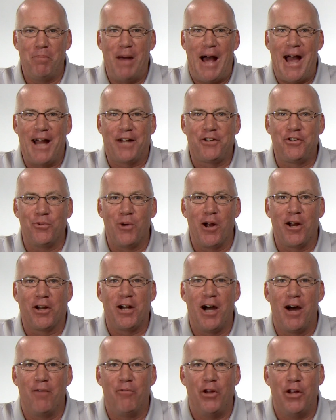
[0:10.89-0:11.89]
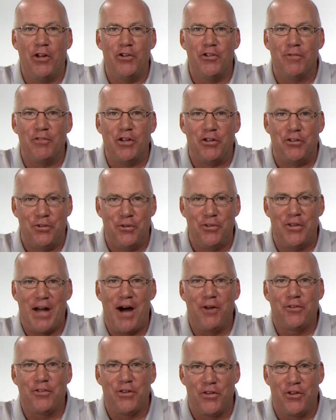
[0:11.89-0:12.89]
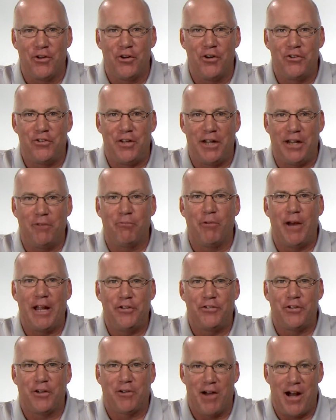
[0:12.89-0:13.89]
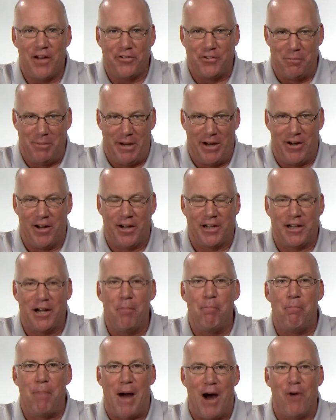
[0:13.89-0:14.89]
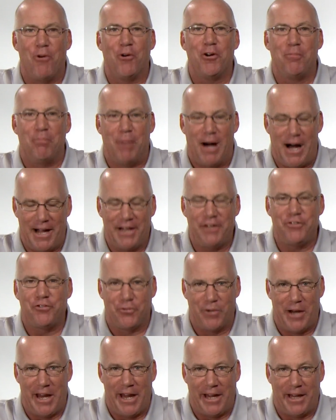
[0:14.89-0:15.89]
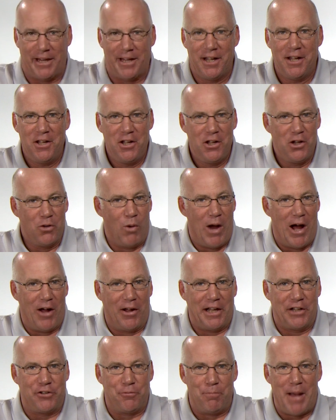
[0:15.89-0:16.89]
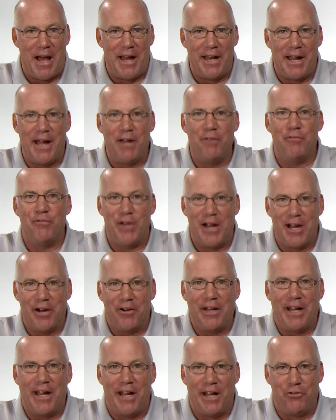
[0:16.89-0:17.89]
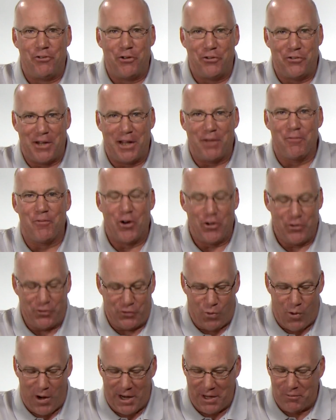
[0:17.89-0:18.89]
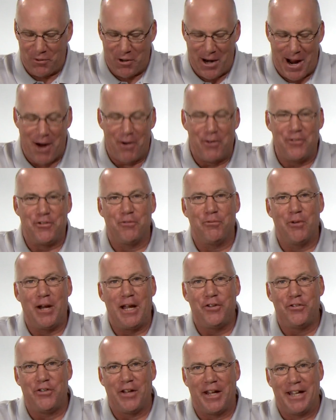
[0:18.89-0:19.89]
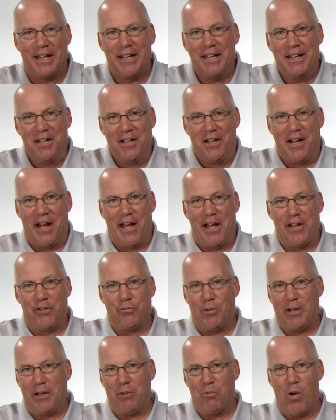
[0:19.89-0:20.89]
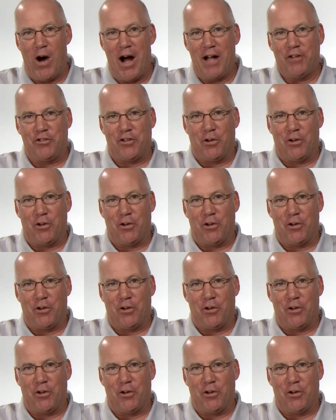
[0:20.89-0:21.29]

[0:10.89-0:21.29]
back to our coverage of the 2013 Race Across America, powered by Train. Well, it's been a very interesting first 24 hours of racing as we watched